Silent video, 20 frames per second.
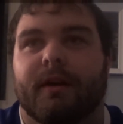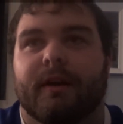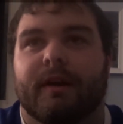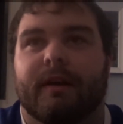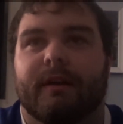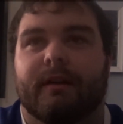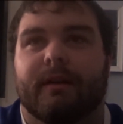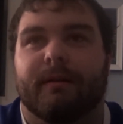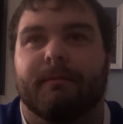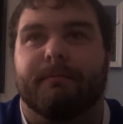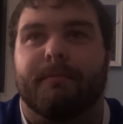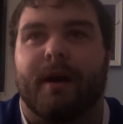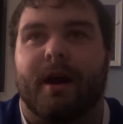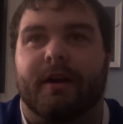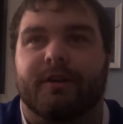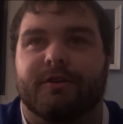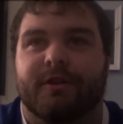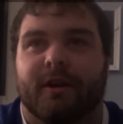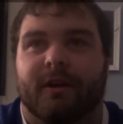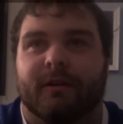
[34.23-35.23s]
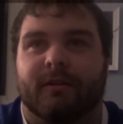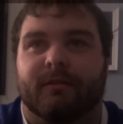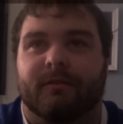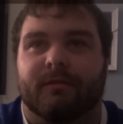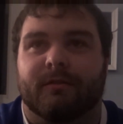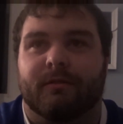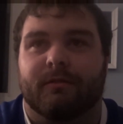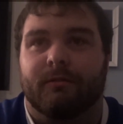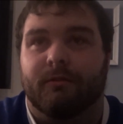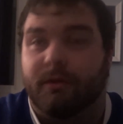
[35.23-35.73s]
he didn't back check,
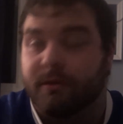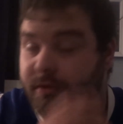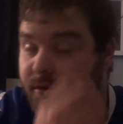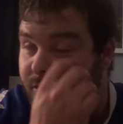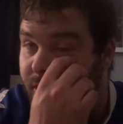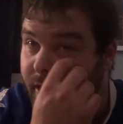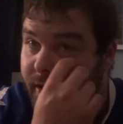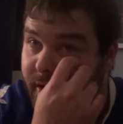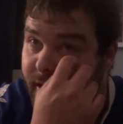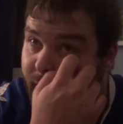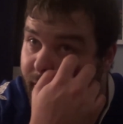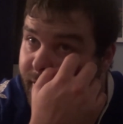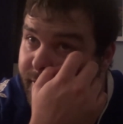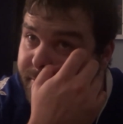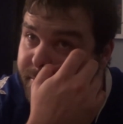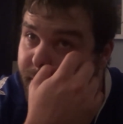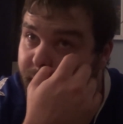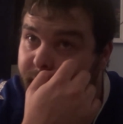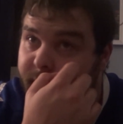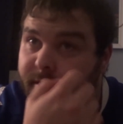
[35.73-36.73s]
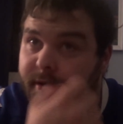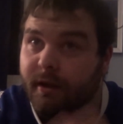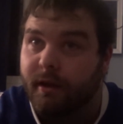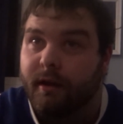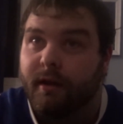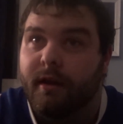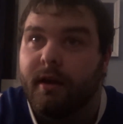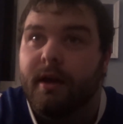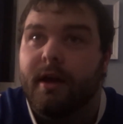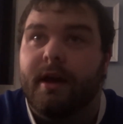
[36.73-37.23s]
wasn't quick enough. But uh,
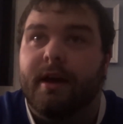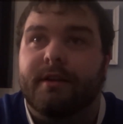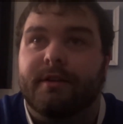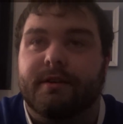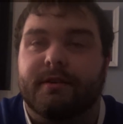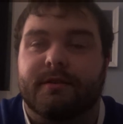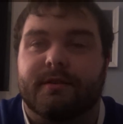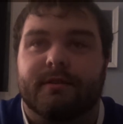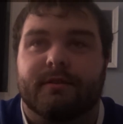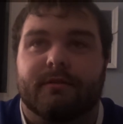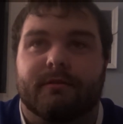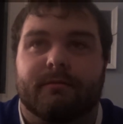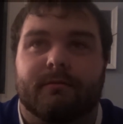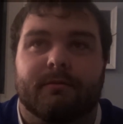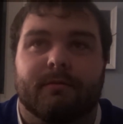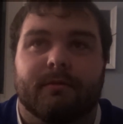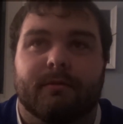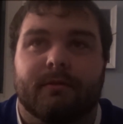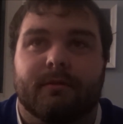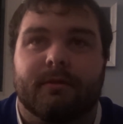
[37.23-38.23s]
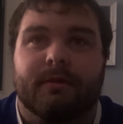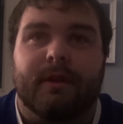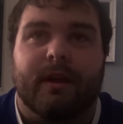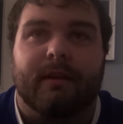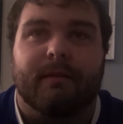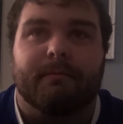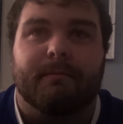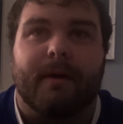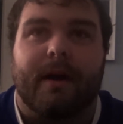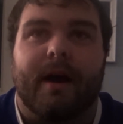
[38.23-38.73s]
just
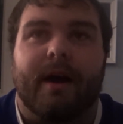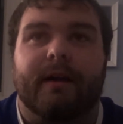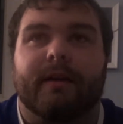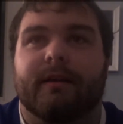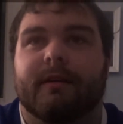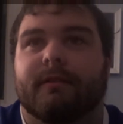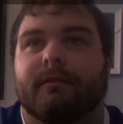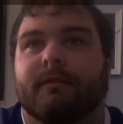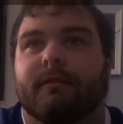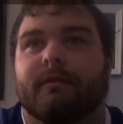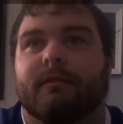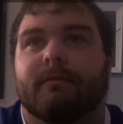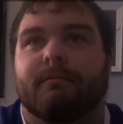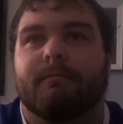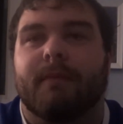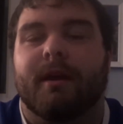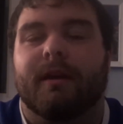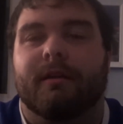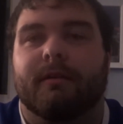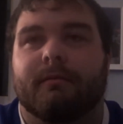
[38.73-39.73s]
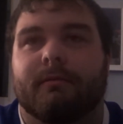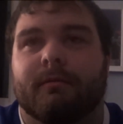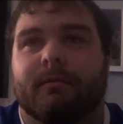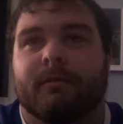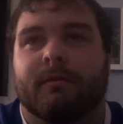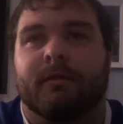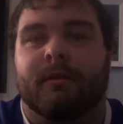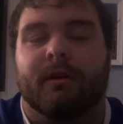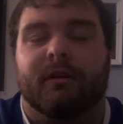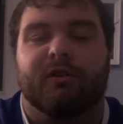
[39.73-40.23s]
getting back and make
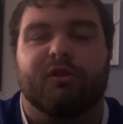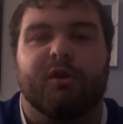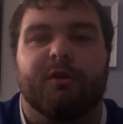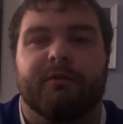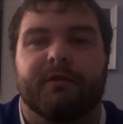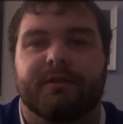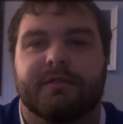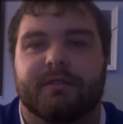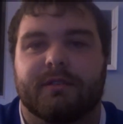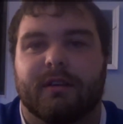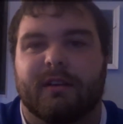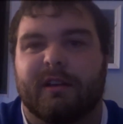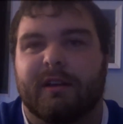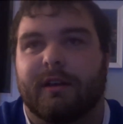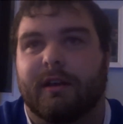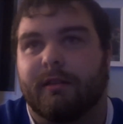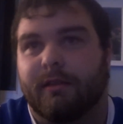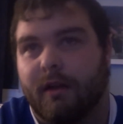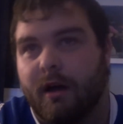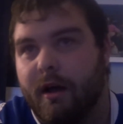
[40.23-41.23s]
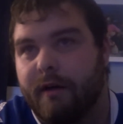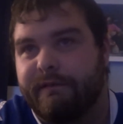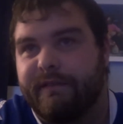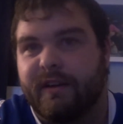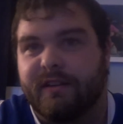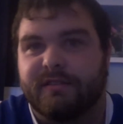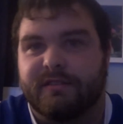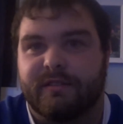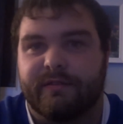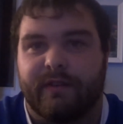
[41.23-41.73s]
turnovers in the
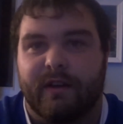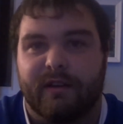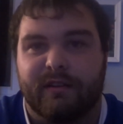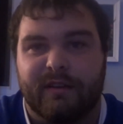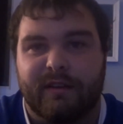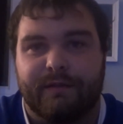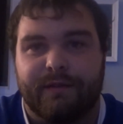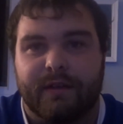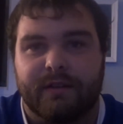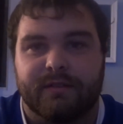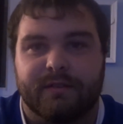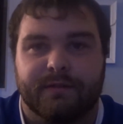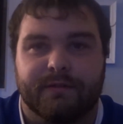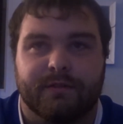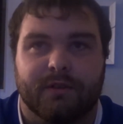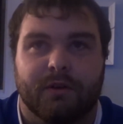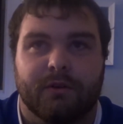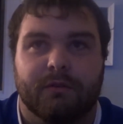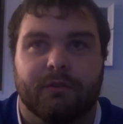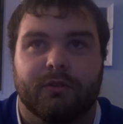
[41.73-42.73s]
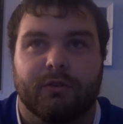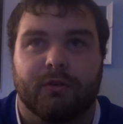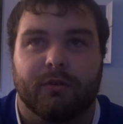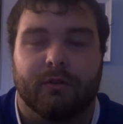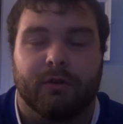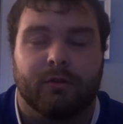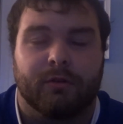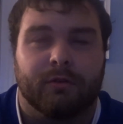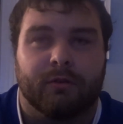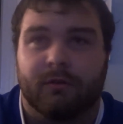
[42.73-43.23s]
offensive and defensive zone through
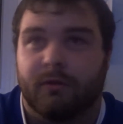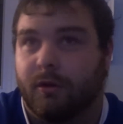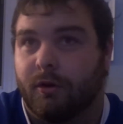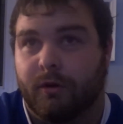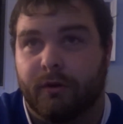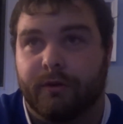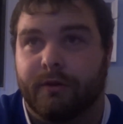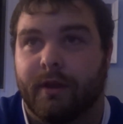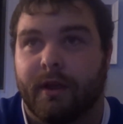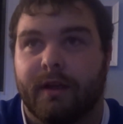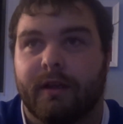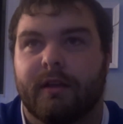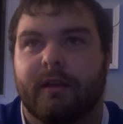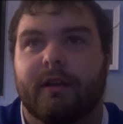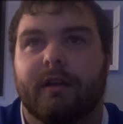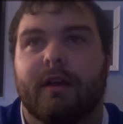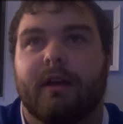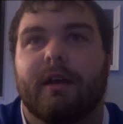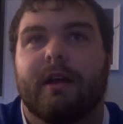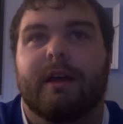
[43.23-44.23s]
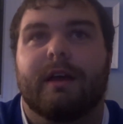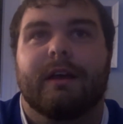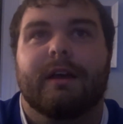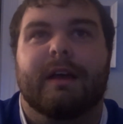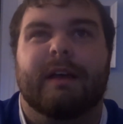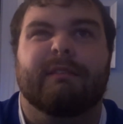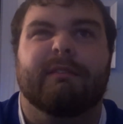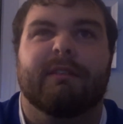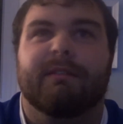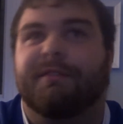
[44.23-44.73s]
the, the whole night.
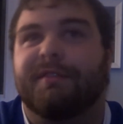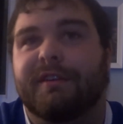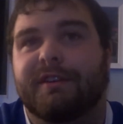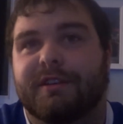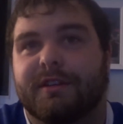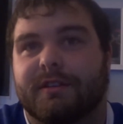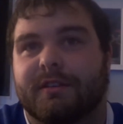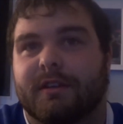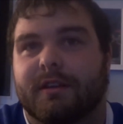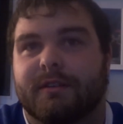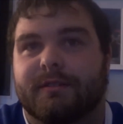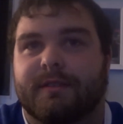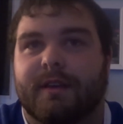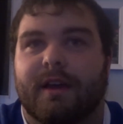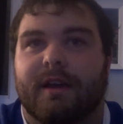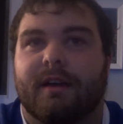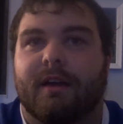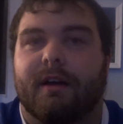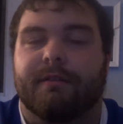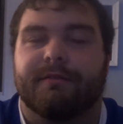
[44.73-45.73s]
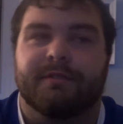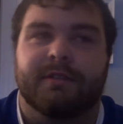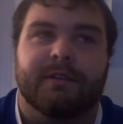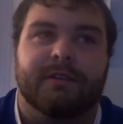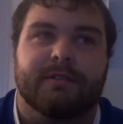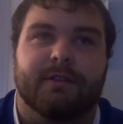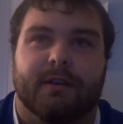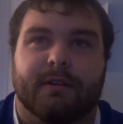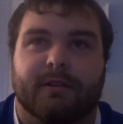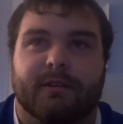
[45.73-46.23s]
Even if he just does that, obviously
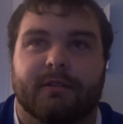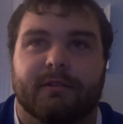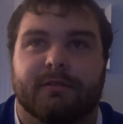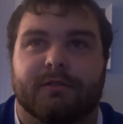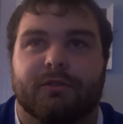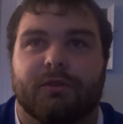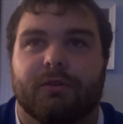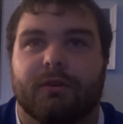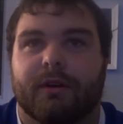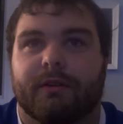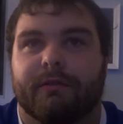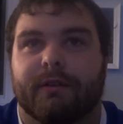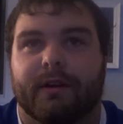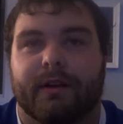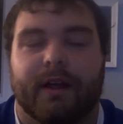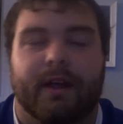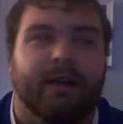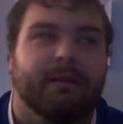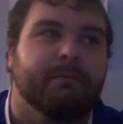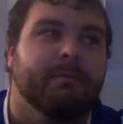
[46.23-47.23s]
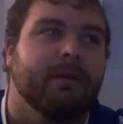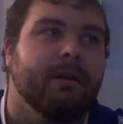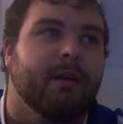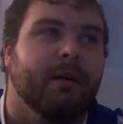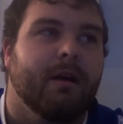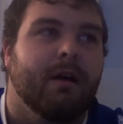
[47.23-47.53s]
he's not going to score every game,